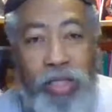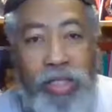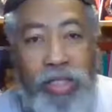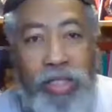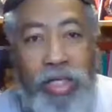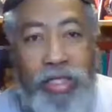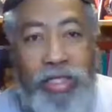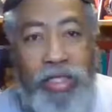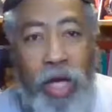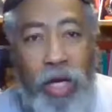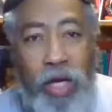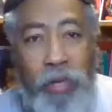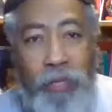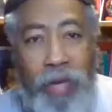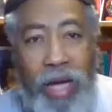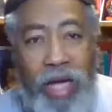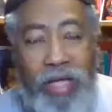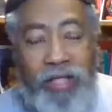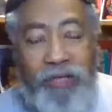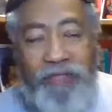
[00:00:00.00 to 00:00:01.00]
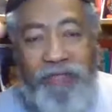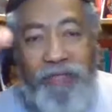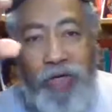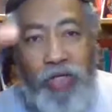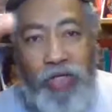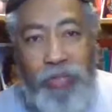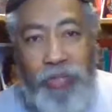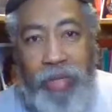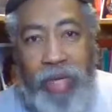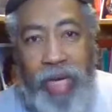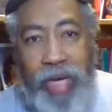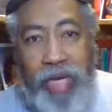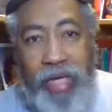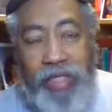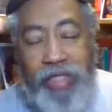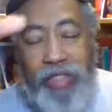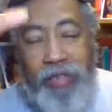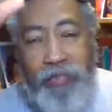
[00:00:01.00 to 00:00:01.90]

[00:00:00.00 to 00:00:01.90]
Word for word: They talk about the first man in